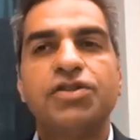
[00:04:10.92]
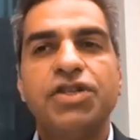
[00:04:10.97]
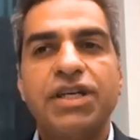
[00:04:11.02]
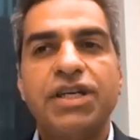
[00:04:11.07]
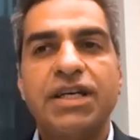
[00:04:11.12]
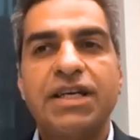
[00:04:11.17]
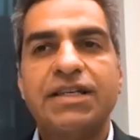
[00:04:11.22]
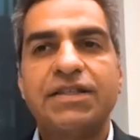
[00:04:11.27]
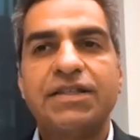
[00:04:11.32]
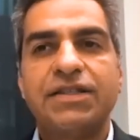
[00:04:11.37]

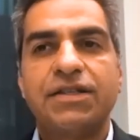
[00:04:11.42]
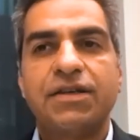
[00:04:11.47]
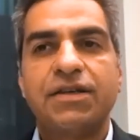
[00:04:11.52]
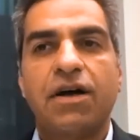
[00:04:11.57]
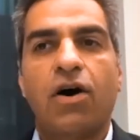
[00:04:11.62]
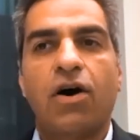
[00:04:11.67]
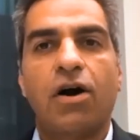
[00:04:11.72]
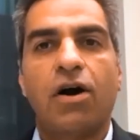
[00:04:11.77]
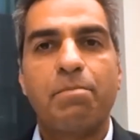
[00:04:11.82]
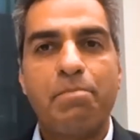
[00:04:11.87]
is
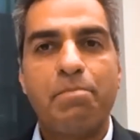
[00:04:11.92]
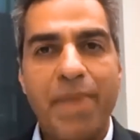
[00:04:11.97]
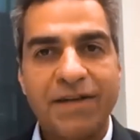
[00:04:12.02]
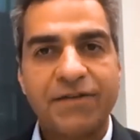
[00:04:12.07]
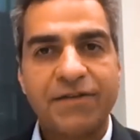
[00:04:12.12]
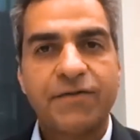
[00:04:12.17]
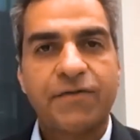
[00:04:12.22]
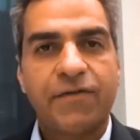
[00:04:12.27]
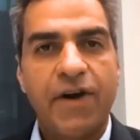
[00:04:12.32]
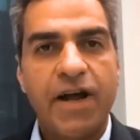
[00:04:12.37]
our
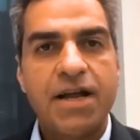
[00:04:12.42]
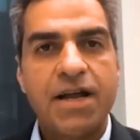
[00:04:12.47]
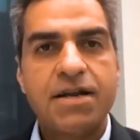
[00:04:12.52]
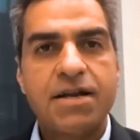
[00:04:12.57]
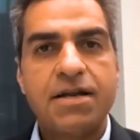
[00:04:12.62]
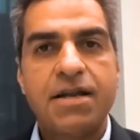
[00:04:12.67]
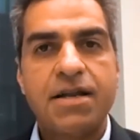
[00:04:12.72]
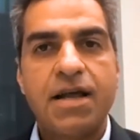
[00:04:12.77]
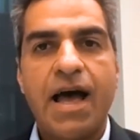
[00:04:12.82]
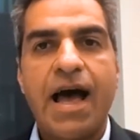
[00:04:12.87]
best
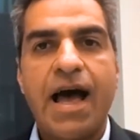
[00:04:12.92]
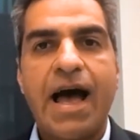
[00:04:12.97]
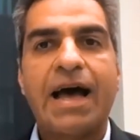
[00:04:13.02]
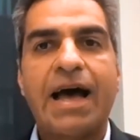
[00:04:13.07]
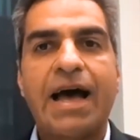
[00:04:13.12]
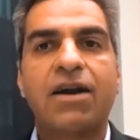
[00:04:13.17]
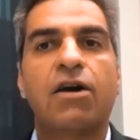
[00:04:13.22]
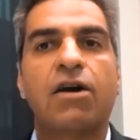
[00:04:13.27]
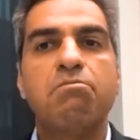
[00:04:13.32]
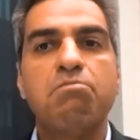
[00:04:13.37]
friend
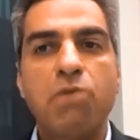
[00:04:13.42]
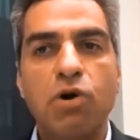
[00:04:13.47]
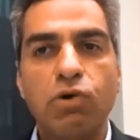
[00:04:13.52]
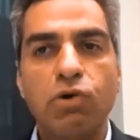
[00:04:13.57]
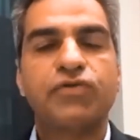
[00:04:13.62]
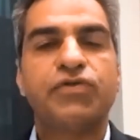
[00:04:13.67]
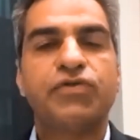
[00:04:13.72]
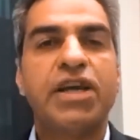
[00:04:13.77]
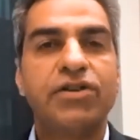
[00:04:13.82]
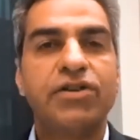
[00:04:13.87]
and our
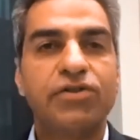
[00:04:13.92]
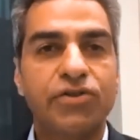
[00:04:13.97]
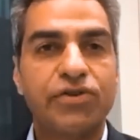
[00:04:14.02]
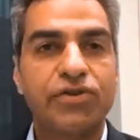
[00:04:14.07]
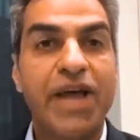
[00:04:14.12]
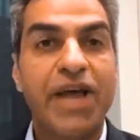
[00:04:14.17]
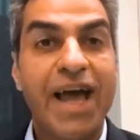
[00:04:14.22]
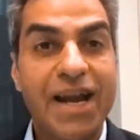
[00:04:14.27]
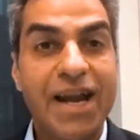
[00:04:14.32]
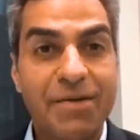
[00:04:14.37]
most dangerous
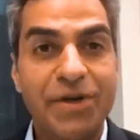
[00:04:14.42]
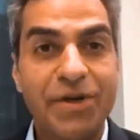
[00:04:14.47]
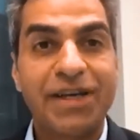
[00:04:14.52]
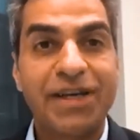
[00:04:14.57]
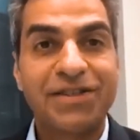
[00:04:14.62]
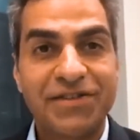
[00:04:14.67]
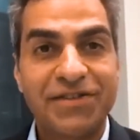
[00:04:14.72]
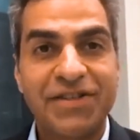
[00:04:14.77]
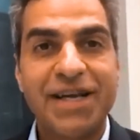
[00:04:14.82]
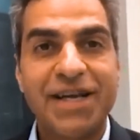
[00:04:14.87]
enemy at
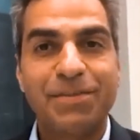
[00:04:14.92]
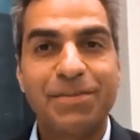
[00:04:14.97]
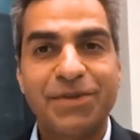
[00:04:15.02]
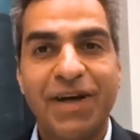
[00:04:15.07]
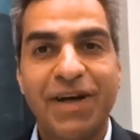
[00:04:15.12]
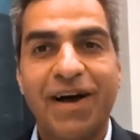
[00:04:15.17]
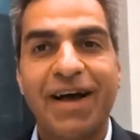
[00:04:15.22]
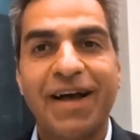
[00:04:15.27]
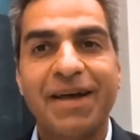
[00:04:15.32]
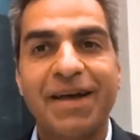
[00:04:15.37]
the same
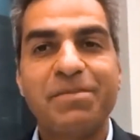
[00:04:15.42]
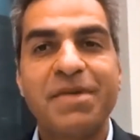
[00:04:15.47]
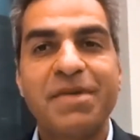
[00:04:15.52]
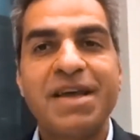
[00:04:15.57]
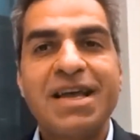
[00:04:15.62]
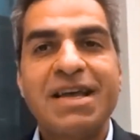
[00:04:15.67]
time,